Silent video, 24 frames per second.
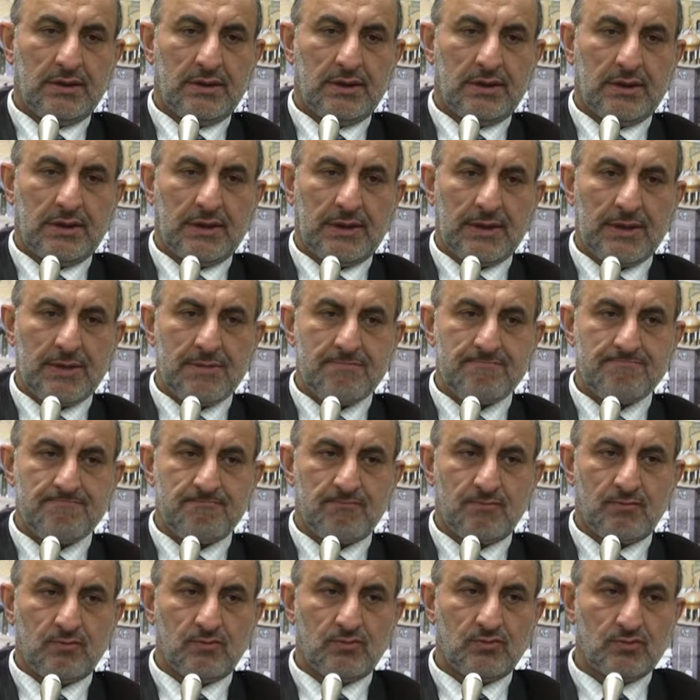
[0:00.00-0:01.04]

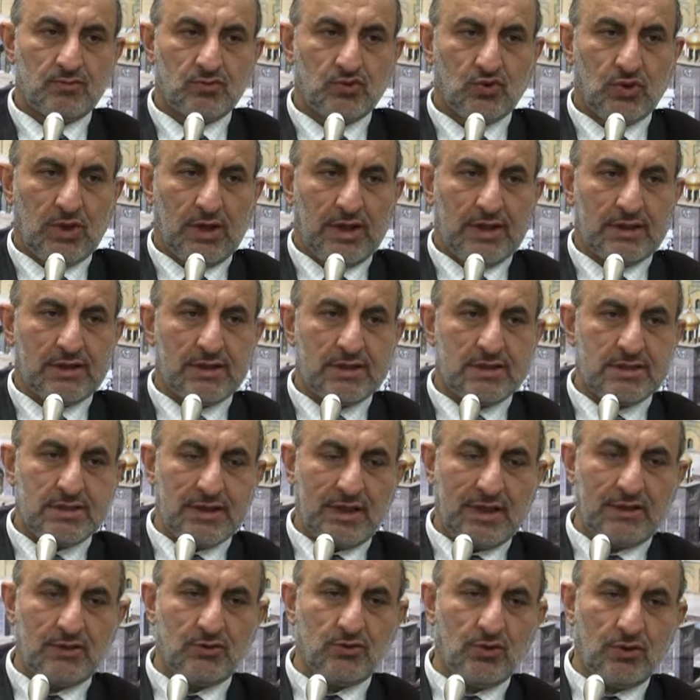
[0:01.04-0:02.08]
Well, it is
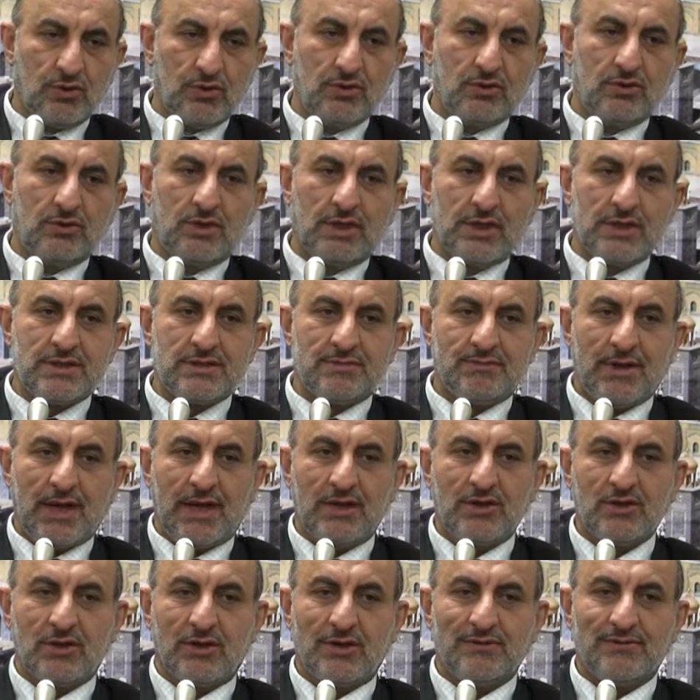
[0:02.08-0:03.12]
said wudu is
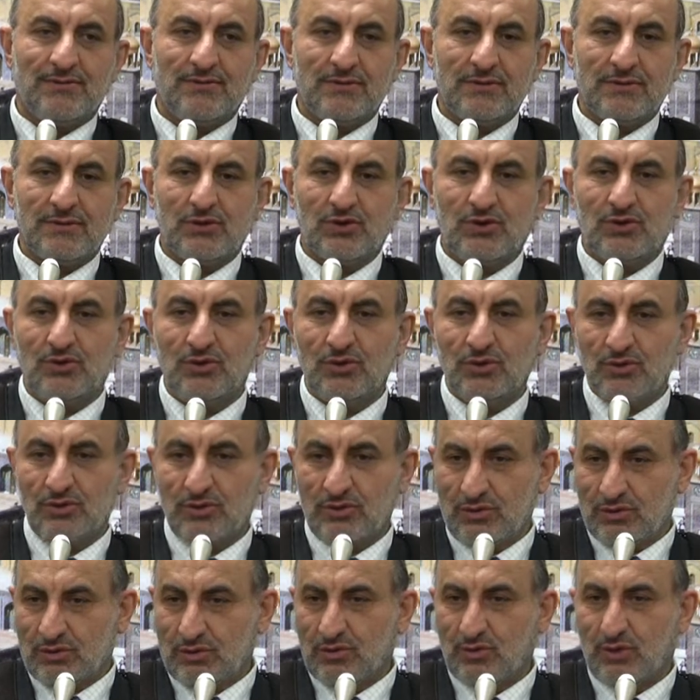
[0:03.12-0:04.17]
made of
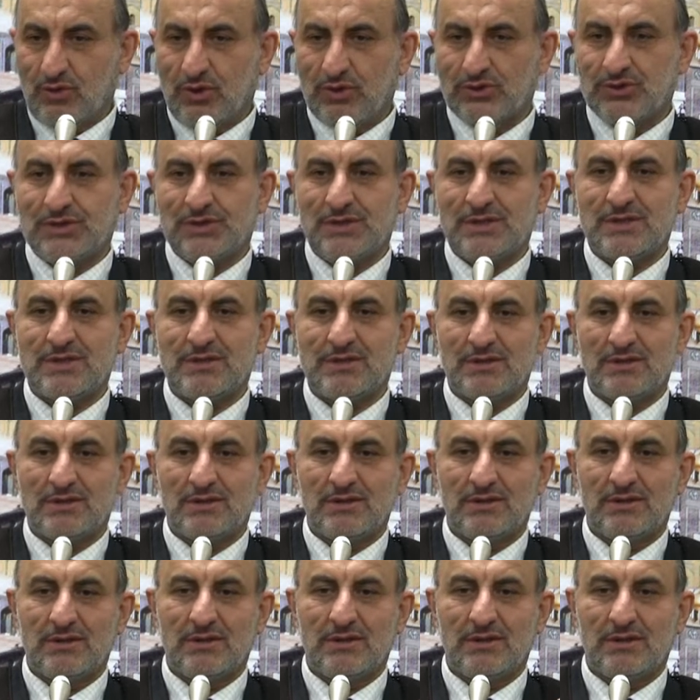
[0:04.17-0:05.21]
2 washes
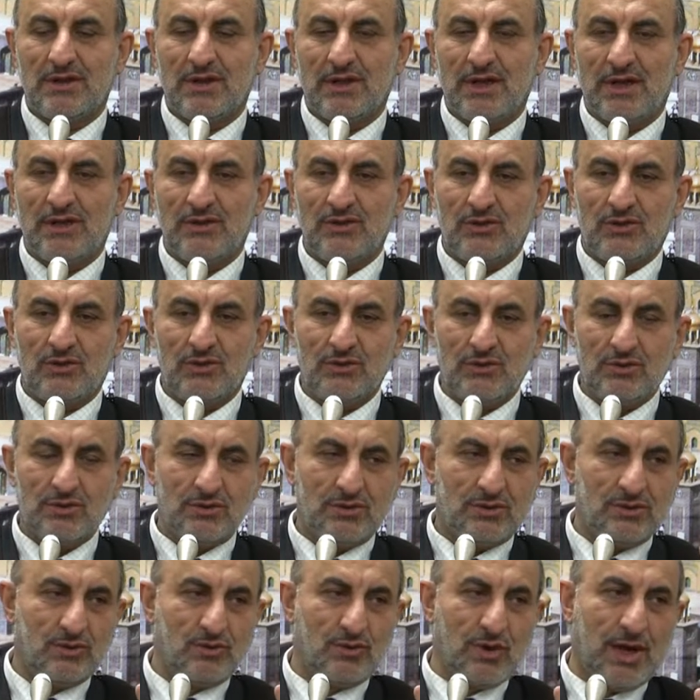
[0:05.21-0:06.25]
and
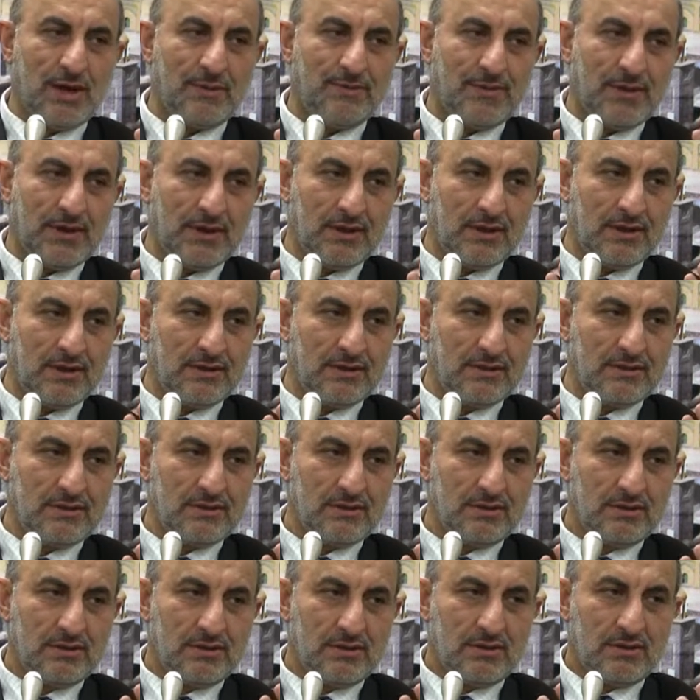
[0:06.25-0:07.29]
2 wiping.
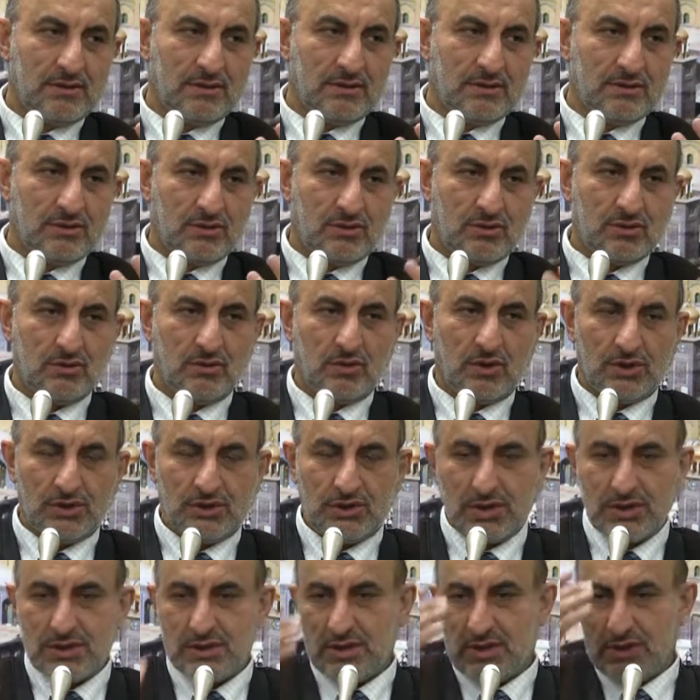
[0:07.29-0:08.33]
2
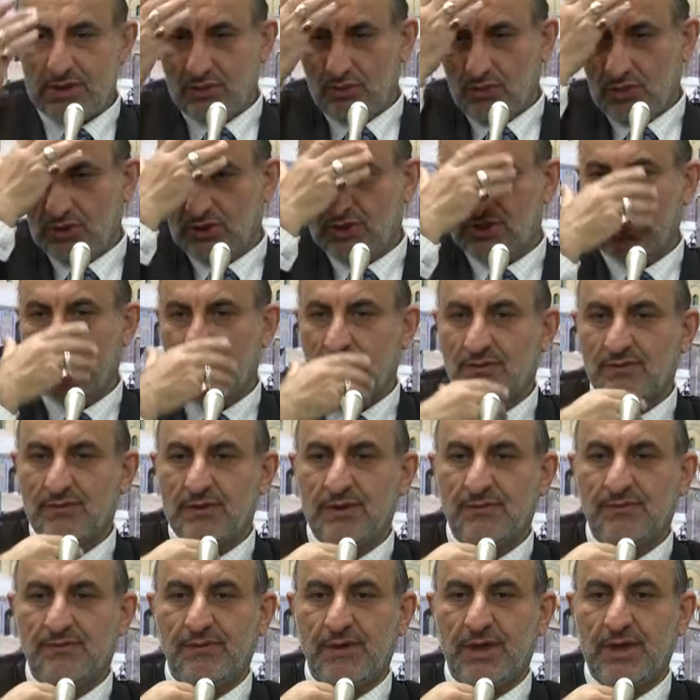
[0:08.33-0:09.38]
washes is washing
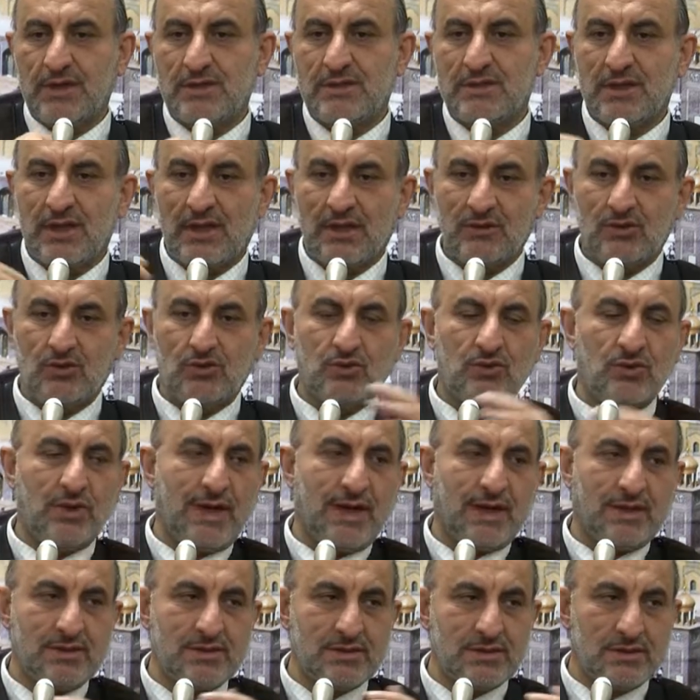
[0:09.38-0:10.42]
of the face and 2
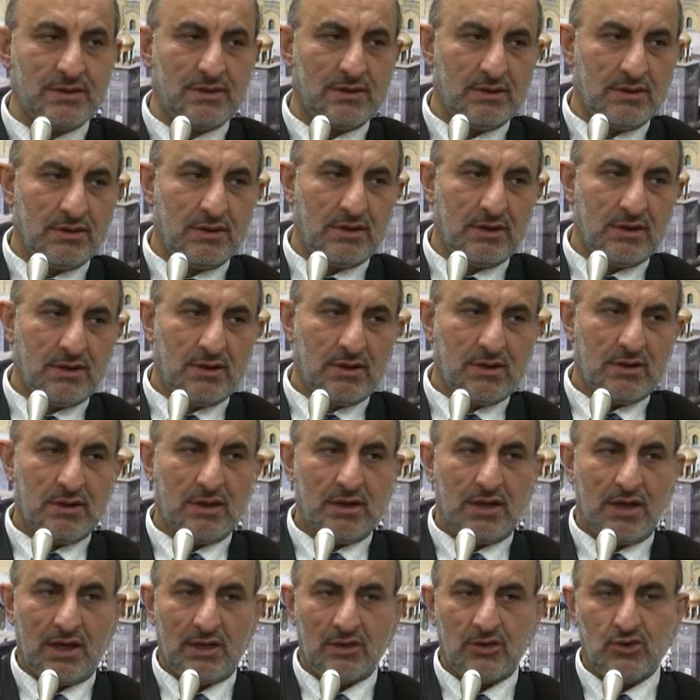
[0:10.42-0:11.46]
hands,
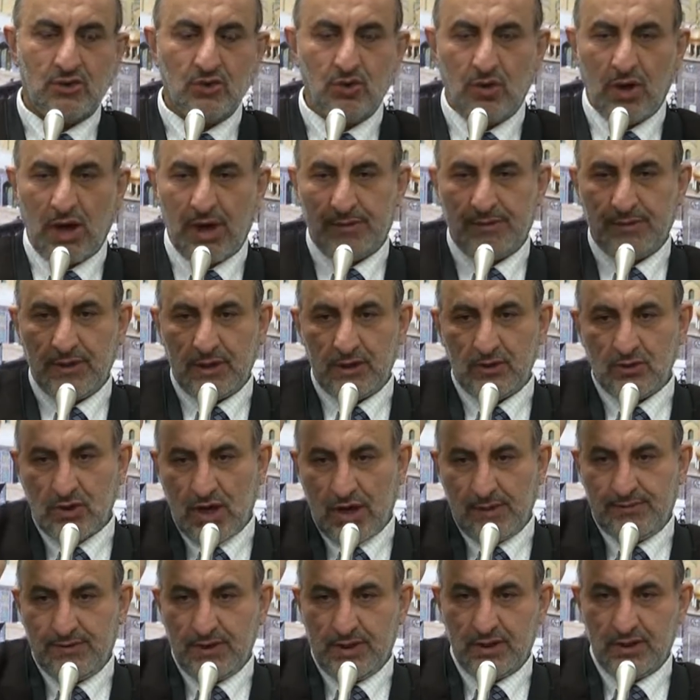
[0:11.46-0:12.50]
and 2
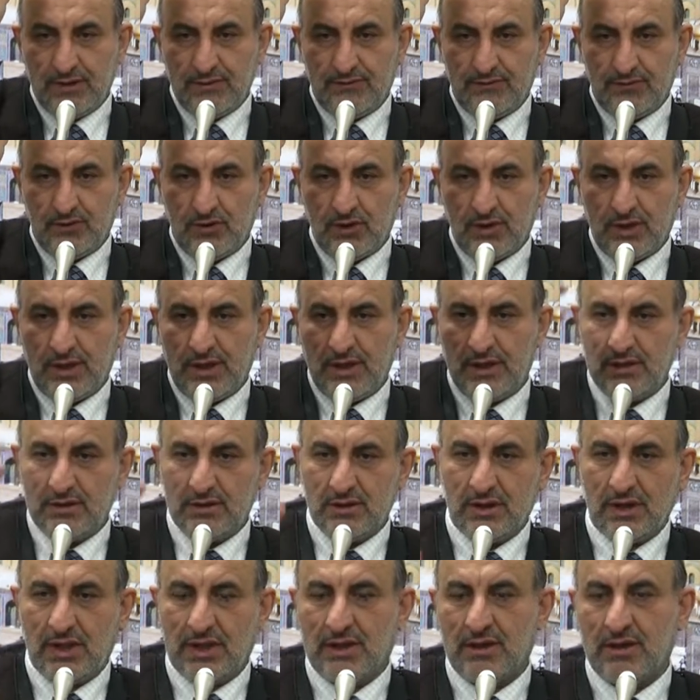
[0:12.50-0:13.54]
wiping the
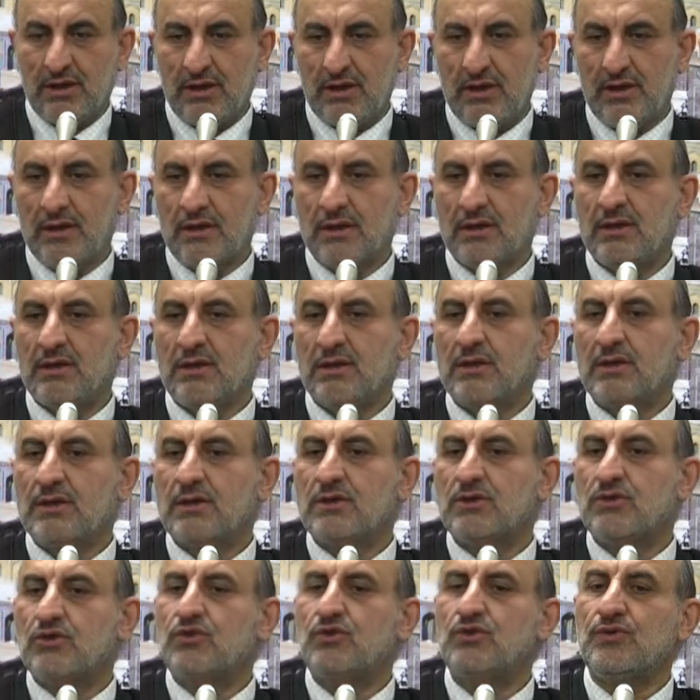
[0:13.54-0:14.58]
forehead and the
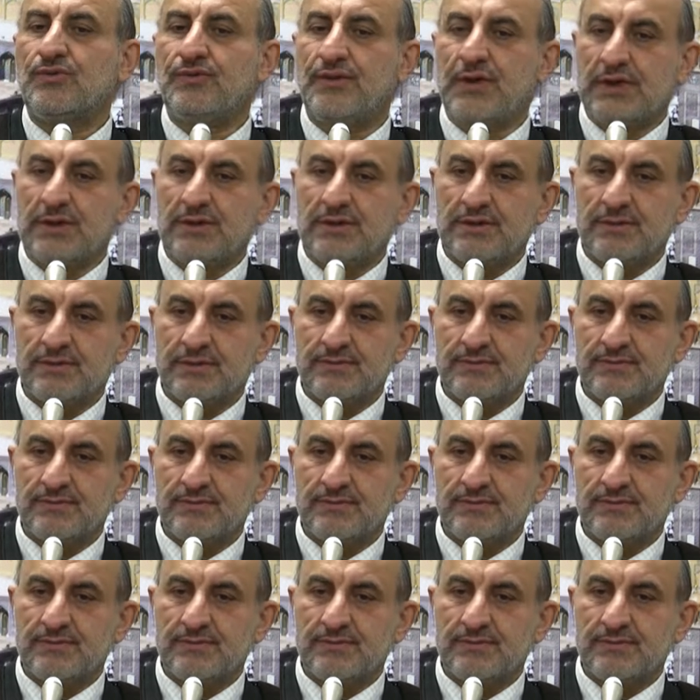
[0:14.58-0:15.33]
2 feet.